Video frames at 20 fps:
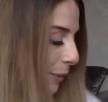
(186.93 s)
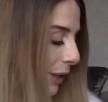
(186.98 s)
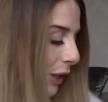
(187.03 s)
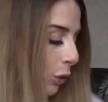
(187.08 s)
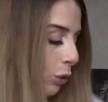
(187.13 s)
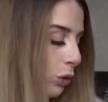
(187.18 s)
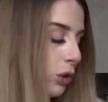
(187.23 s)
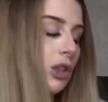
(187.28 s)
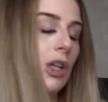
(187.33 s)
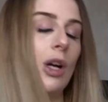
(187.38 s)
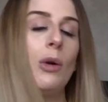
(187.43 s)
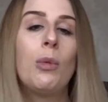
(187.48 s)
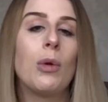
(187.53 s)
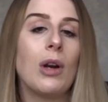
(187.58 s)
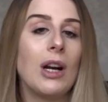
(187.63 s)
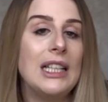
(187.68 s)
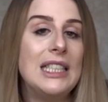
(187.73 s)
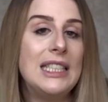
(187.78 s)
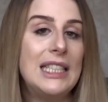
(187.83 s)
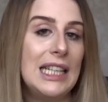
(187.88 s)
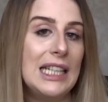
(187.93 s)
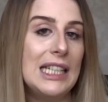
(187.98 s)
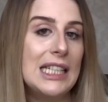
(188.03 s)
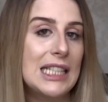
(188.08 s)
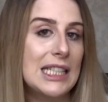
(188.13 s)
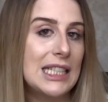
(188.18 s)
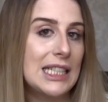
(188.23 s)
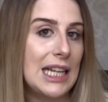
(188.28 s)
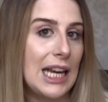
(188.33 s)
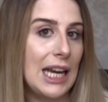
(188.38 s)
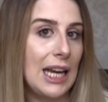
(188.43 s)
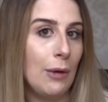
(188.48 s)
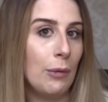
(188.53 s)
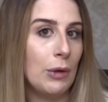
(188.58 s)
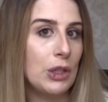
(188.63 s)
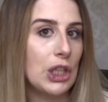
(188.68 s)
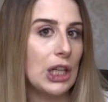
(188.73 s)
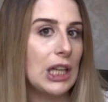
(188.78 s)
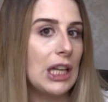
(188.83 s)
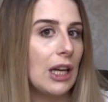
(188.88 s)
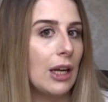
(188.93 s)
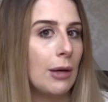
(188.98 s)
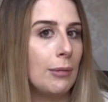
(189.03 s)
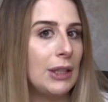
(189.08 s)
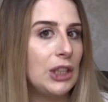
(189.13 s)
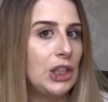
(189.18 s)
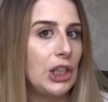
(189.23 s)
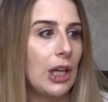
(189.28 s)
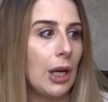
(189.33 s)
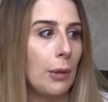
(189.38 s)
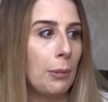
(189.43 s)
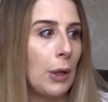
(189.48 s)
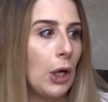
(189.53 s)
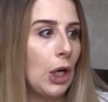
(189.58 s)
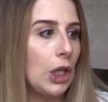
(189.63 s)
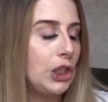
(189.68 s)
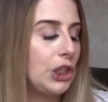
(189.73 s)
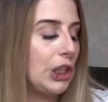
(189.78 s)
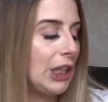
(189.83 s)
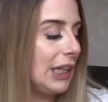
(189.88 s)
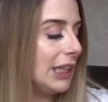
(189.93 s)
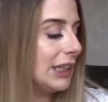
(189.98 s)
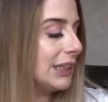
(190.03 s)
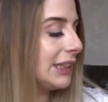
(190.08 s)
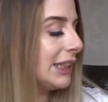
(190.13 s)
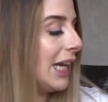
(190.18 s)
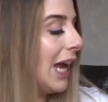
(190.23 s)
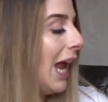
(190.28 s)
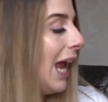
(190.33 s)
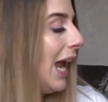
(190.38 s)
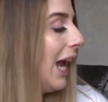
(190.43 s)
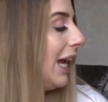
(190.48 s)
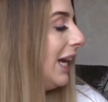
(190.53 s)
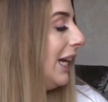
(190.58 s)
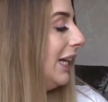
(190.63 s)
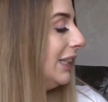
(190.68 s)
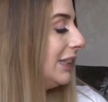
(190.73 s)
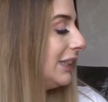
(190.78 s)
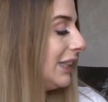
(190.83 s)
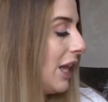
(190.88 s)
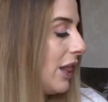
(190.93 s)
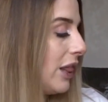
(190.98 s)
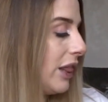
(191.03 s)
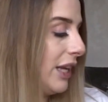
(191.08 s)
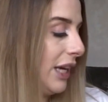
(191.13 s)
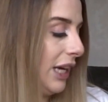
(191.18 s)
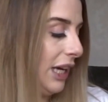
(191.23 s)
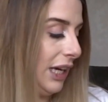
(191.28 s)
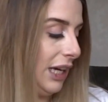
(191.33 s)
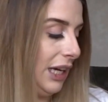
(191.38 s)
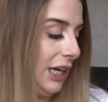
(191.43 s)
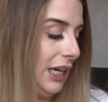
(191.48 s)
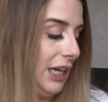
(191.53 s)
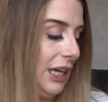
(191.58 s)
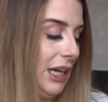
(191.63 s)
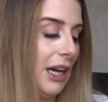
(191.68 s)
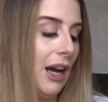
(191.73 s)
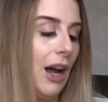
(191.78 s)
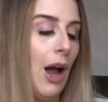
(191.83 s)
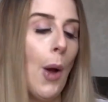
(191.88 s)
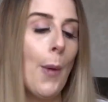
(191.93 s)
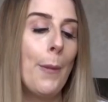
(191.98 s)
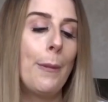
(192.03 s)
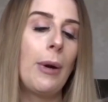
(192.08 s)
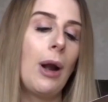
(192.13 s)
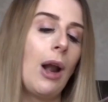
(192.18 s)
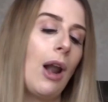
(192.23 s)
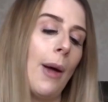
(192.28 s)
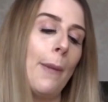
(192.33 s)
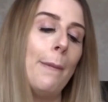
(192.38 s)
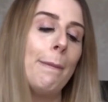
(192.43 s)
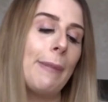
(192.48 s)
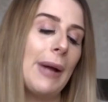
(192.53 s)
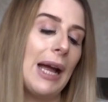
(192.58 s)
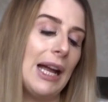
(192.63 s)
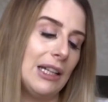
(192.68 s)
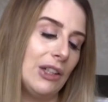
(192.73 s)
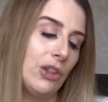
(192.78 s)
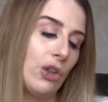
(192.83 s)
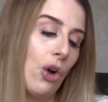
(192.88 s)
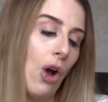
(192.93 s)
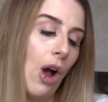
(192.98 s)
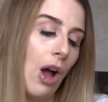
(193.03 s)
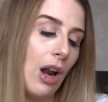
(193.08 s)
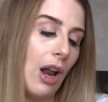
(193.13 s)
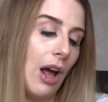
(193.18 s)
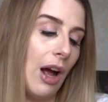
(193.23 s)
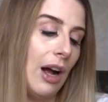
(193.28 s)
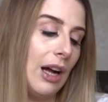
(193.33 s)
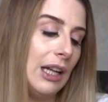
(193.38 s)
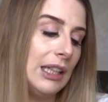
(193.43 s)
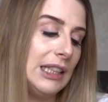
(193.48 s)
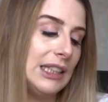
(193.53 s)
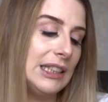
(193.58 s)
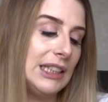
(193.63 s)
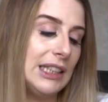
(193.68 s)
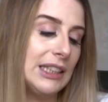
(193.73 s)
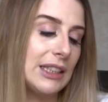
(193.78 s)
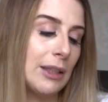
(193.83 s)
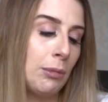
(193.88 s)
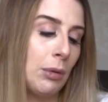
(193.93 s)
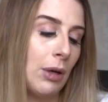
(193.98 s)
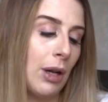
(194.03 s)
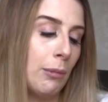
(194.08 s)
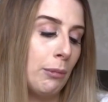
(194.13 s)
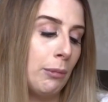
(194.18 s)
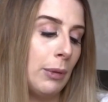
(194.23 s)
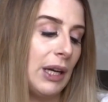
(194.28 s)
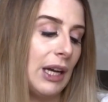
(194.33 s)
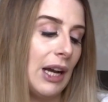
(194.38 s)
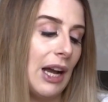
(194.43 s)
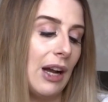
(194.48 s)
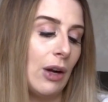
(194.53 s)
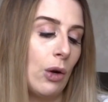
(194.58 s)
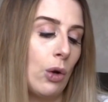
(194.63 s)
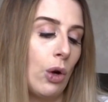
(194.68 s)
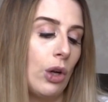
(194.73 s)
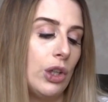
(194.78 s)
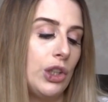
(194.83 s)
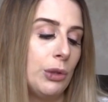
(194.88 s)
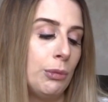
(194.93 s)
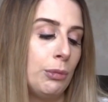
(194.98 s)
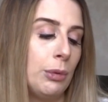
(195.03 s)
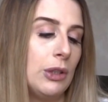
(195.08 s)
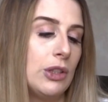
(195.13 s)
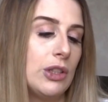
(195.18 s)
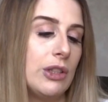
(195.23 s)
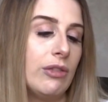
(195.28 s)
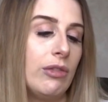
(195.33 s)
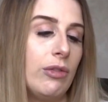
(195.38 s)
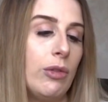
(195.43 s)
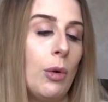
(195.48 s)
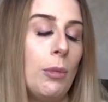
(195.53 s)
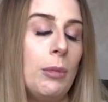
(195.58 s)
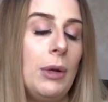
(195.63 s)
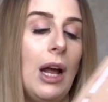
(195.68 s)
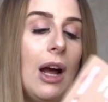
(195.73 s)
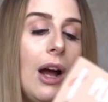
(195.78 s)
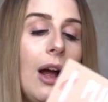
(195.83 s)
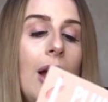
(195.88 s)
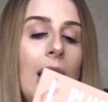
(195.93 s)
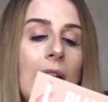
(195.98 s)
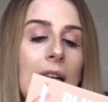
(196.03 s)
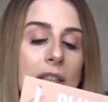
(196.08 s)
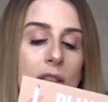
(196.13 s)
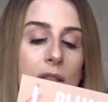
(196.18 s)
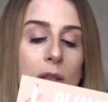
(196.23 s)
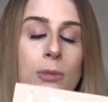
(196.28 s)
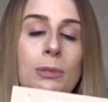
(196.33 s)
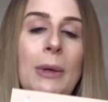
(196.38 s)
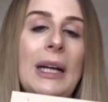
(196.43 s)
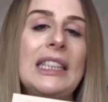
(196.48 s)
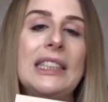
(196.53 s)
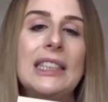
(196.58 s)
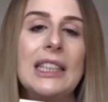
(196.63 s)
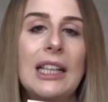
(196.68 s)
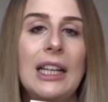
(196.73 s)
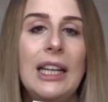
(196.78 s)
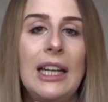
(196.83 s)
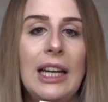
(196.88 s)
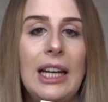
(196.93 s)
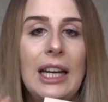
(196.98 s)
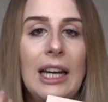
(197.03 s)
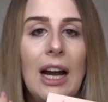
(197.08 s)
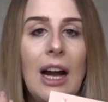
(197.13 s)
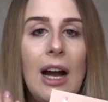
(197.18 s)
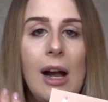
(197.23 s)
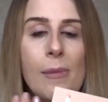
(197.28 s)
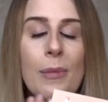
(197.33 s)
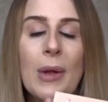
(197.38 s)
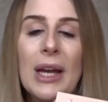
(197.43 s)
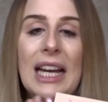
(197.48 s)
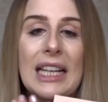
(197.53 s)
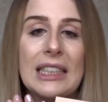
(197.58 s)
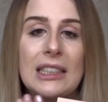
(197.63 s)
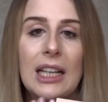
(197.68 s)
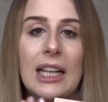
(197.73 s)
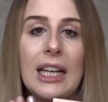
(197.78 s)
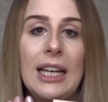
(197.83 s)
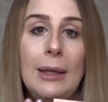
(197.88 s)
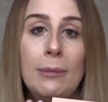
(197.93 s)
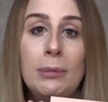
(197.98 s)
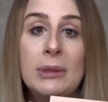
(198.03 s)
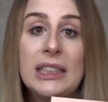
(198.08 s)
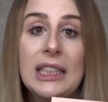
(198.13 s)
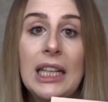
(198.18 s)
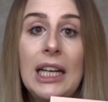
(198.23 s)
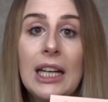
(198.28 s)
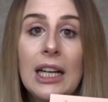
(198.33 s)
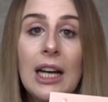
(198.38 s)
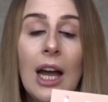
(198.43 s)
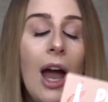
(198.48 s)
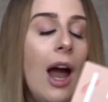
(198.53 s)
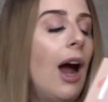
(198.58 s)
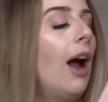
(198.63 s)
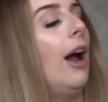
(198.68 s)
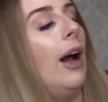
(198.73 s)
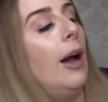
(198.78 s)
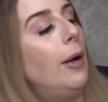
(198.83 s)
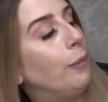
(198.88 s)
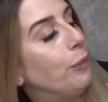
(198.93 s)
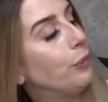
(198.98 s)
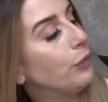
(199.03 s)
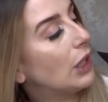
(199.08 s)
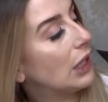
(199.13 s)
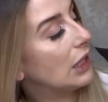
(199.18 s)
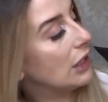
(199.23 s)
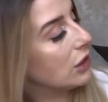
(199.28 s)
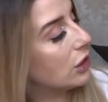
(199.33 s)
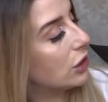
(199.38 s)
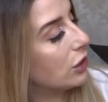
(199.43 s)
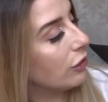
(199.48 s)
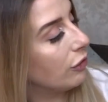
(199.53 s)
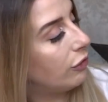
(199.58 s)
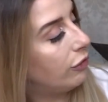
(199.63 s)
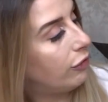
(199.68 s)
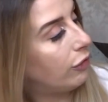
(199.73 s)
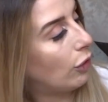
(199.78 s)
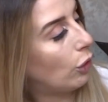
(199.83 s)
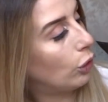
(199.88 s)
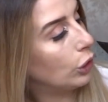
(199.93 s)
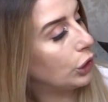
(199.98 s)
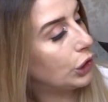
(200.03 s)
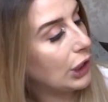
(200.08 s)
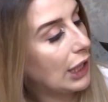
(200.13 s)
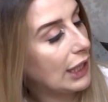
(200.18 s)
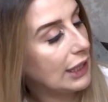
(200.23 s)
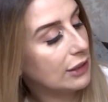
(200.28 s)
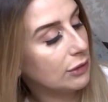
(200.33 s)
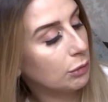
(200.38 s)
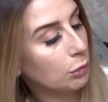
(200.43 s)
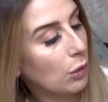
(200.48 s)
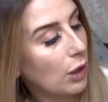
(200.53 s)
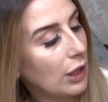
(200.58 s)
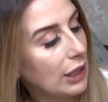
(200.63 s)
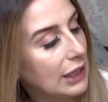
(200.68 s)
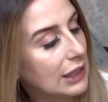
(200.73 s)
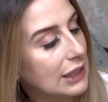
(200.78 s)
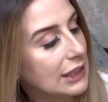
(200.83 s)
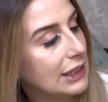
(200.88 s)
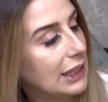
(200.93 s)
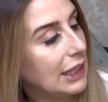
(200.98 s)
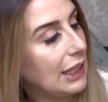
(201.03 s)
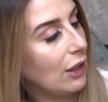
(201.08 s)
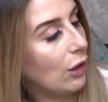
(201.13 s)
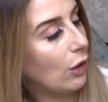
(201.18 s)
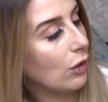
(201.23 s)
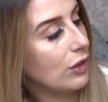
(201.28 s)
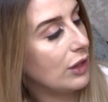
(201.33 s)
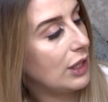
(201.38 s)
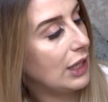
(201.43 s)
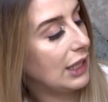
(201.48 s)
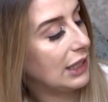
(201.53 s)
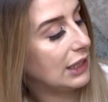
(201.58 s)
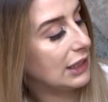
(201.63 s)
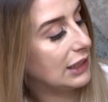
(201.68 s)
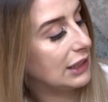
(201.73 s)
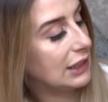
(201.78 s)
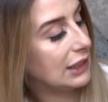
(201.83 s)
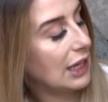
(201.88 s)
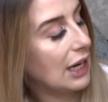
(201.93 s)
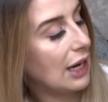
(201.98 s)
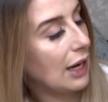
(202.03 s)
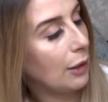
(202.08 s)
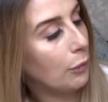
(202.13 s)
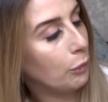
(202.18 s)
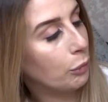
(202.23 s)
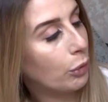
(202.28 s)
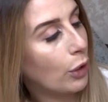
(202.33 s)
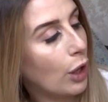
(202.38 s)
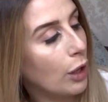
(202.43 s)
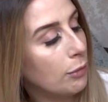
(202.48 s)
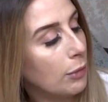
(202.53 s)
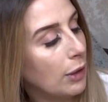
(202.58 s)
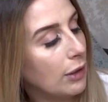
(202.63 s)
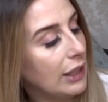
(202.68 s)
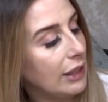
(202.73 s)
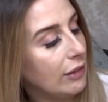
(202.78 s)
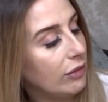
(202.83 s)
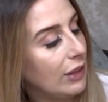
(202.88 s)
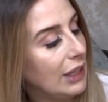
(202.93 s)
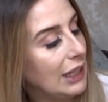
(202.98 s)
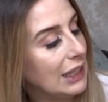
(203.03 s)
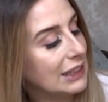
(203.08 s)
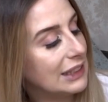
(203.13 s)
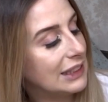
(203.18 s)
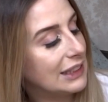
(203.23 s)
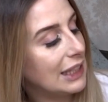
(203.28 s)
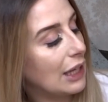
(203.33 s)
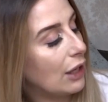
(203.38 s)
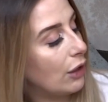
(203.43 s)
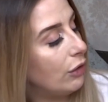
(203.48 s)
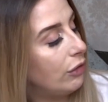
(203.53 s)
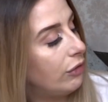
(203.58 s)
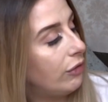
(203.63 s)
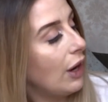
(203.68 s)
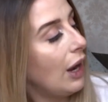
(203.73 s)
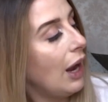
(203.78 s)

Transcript: Also, what I did see, which I think I'm actually going to purchase, is the Plump and Colour. This is a plumping and collagen boosting formula. So it's basically, I guess, like a lipstick. There's 4 shades from what I can see on this promo leaflet itself.